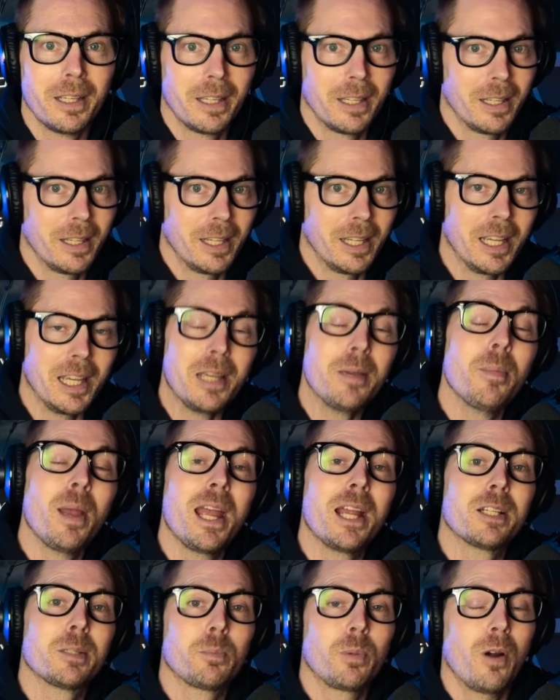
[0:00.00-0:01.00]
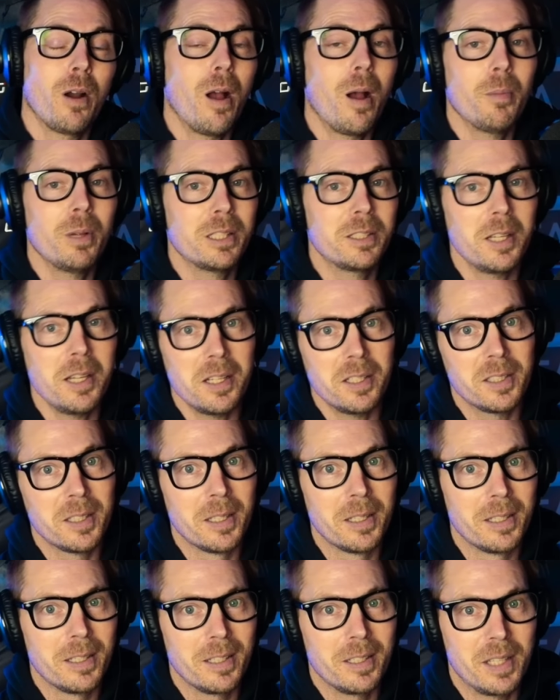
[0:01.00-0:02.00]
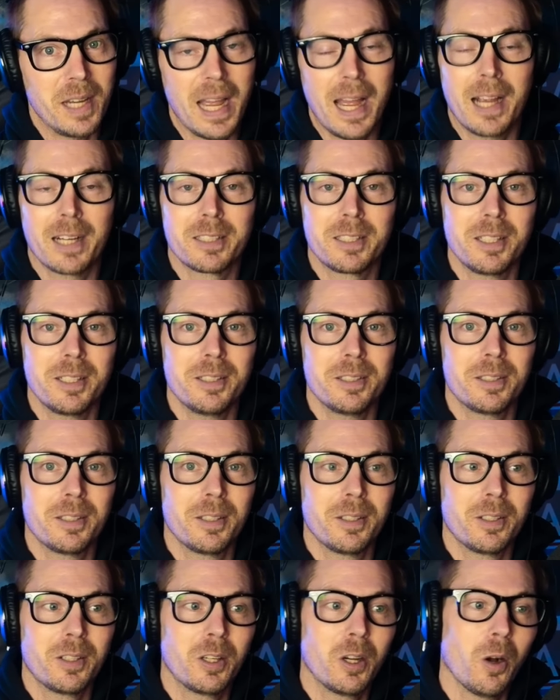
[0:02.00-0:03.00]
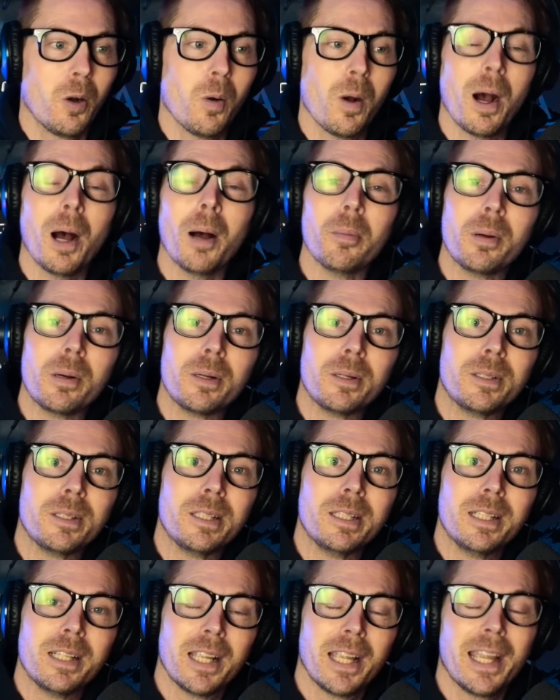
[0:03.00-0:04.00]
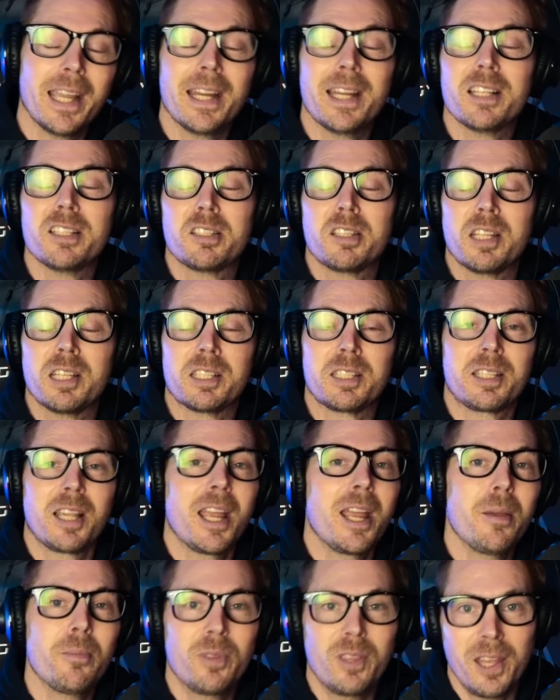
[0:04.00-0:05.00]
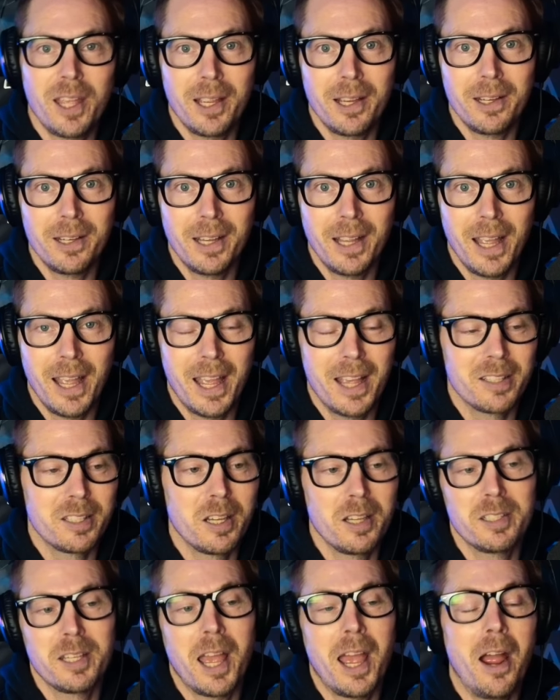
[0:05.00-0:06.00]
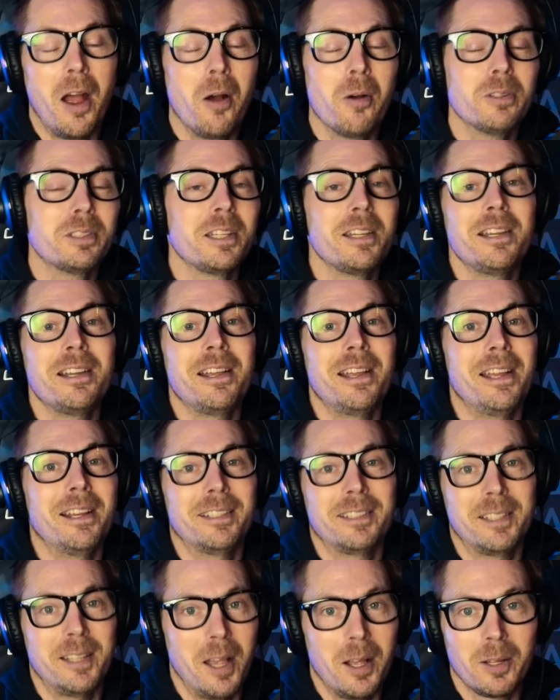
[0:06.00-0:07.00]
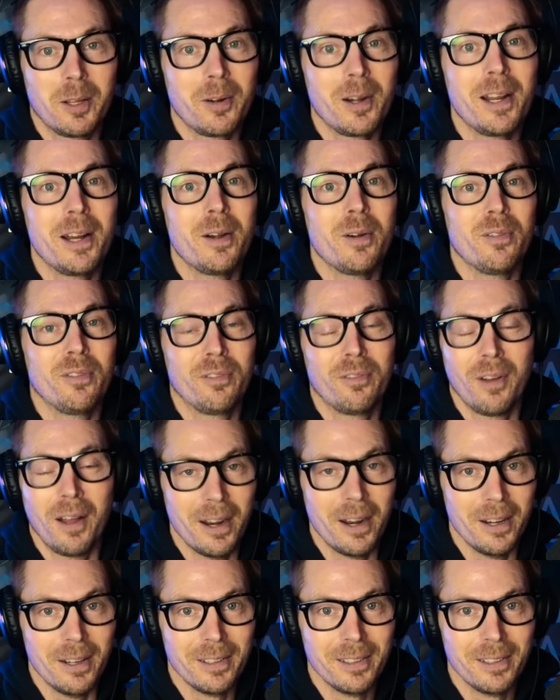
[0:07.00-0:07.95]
He makes promises taxes go up. It is the same thing as his housing accelerator fund.